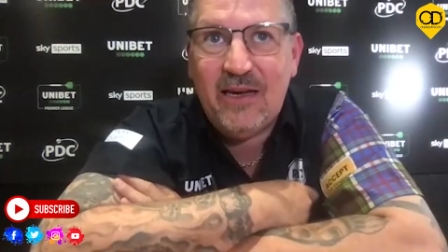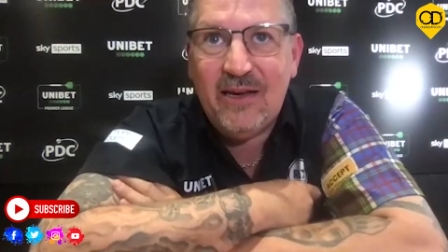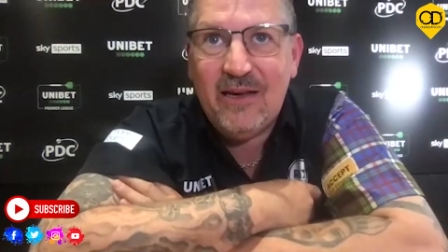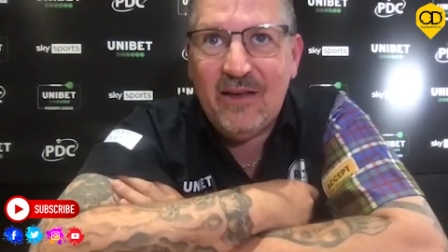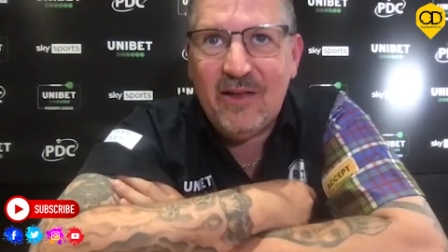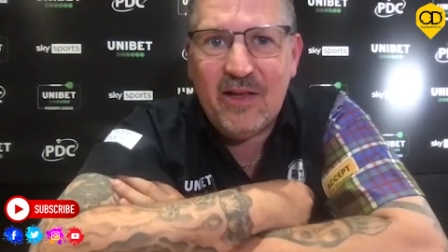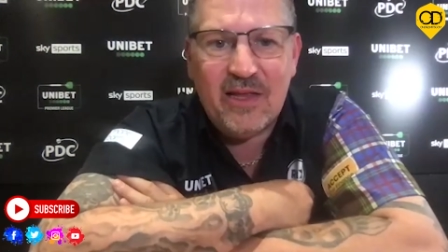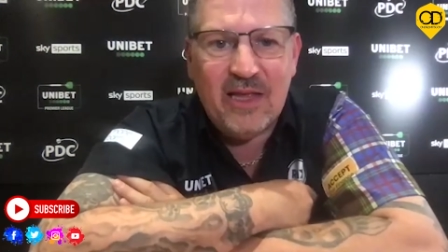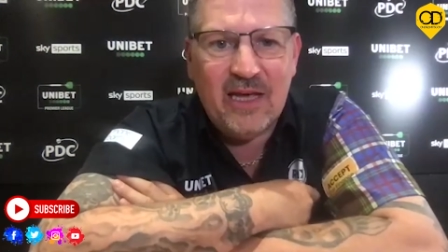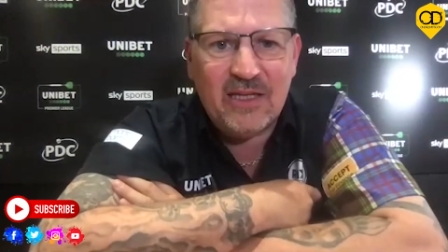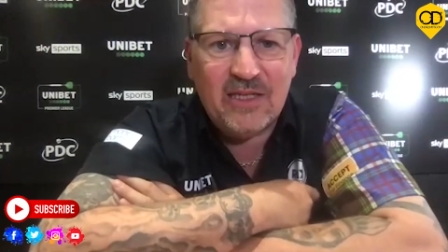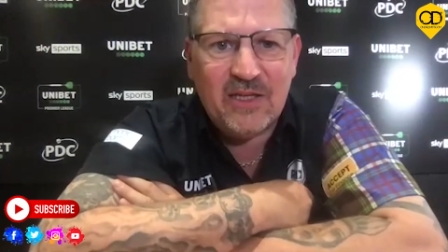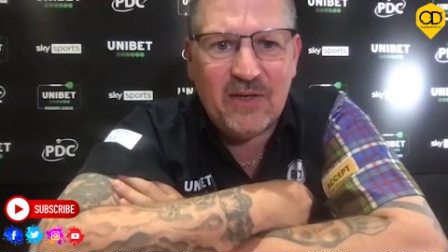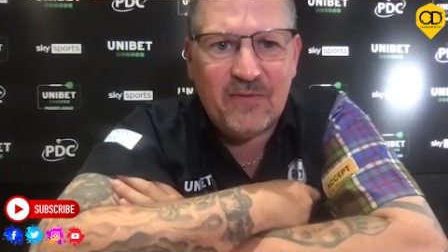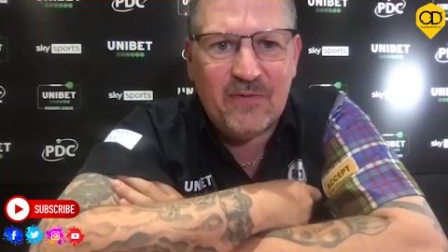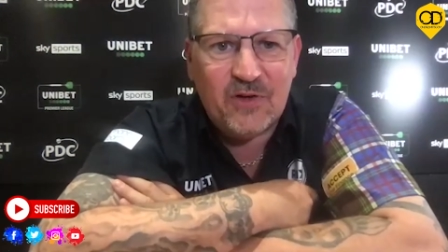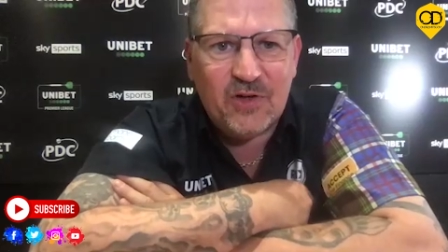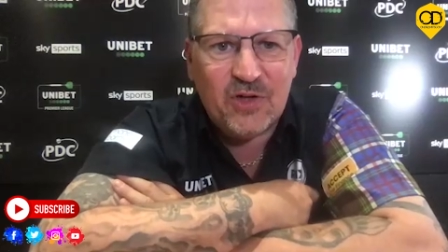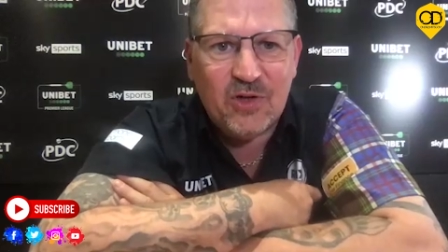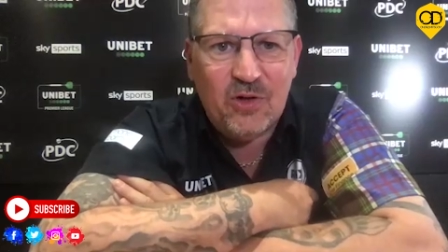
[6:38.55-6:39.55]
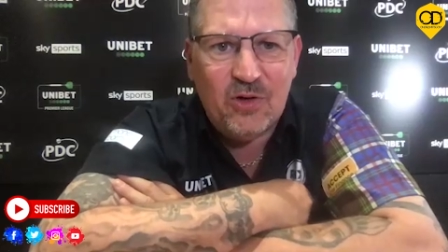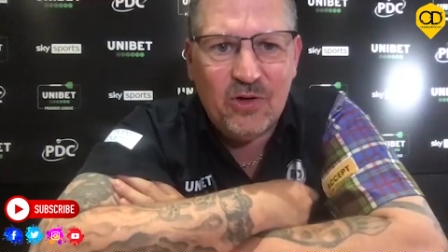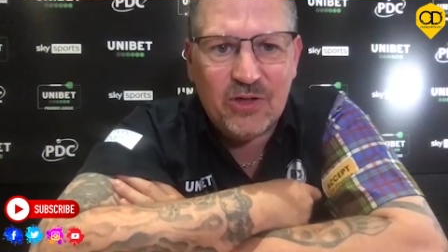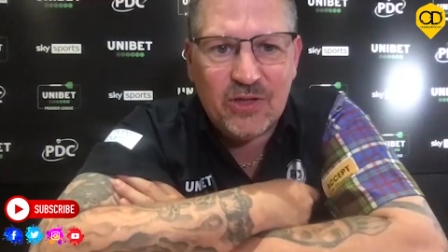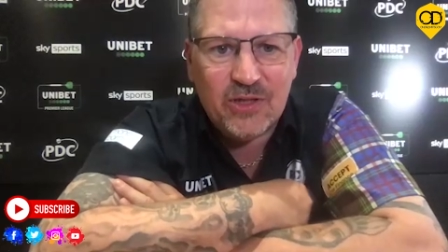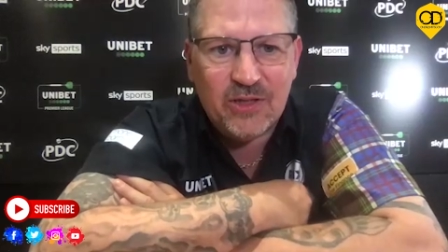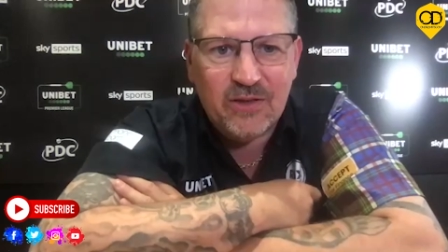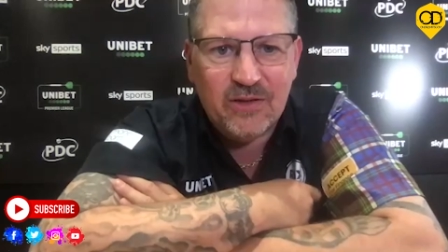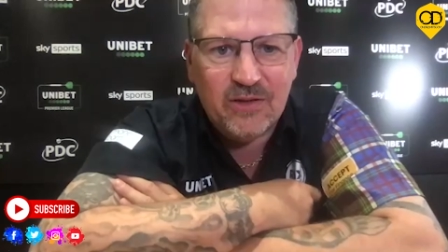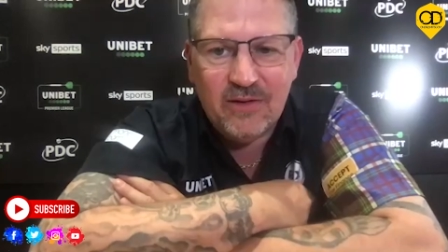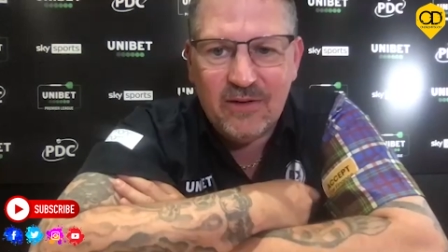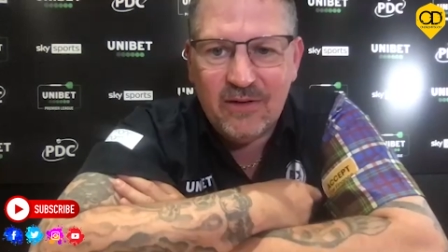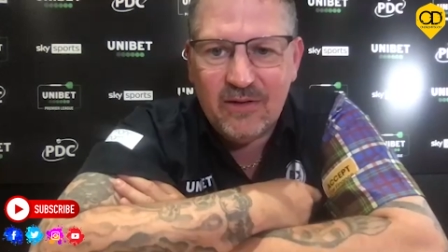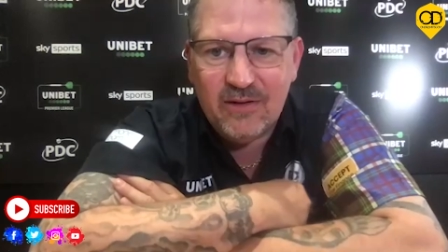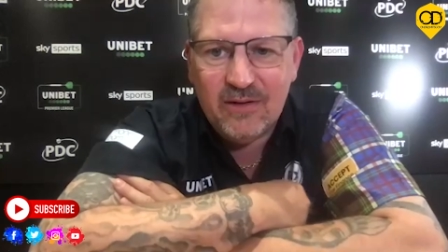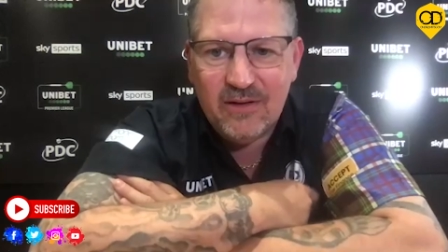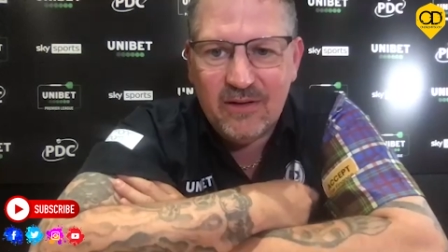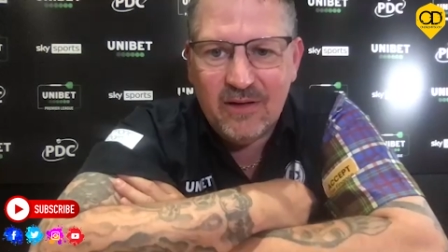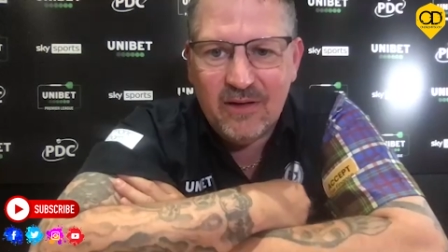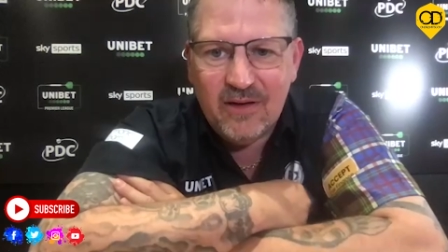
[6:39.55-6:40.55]
I think that's his first loss.
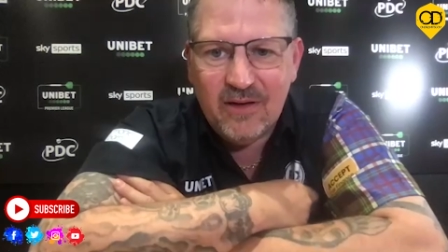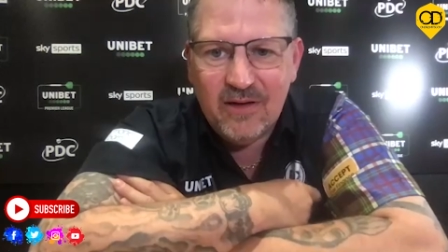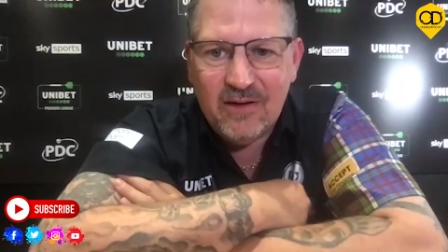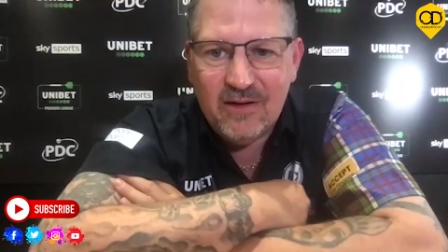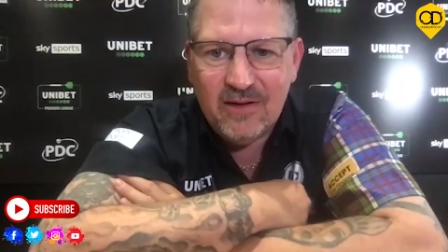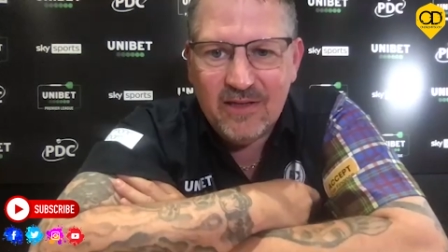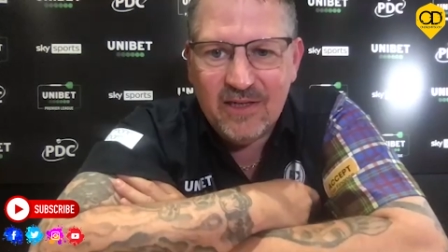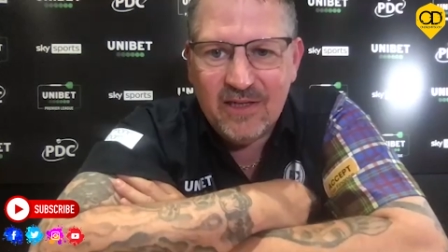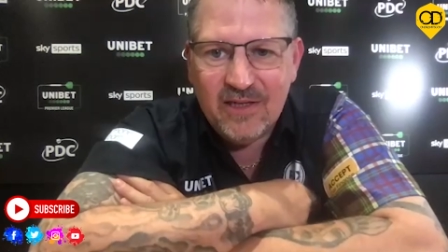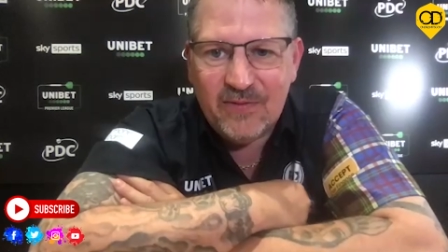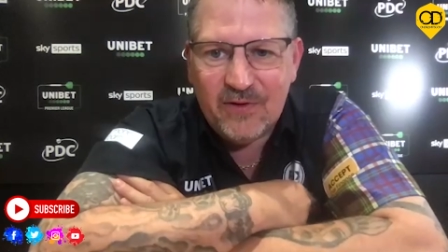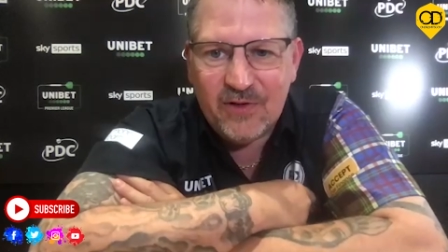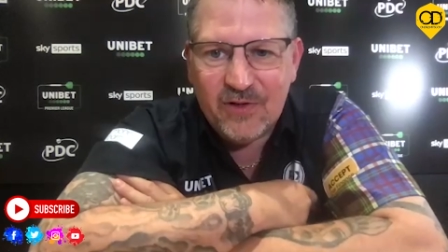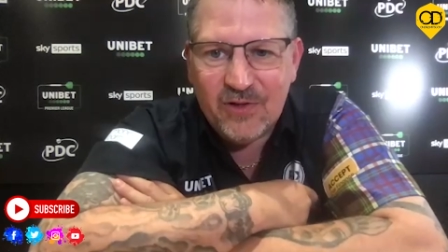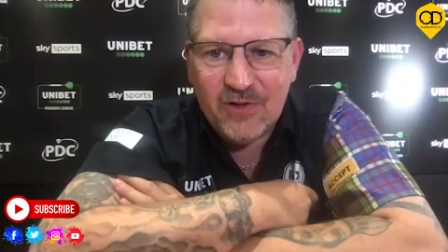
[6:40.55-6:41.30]
Is it his first